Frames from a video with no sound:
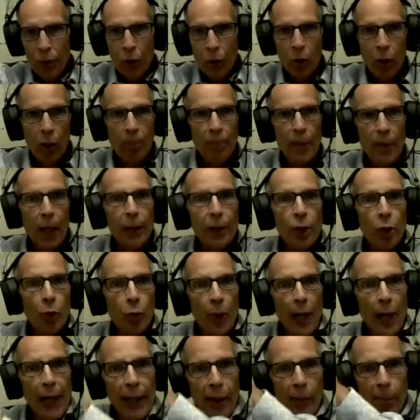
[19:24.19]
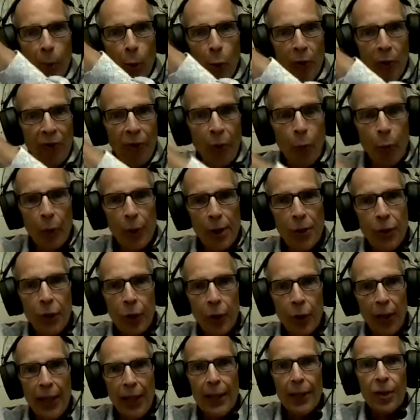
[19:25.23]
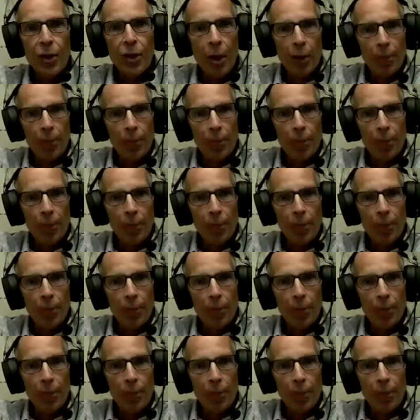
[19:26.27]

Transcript: so I'm not creating more force or less,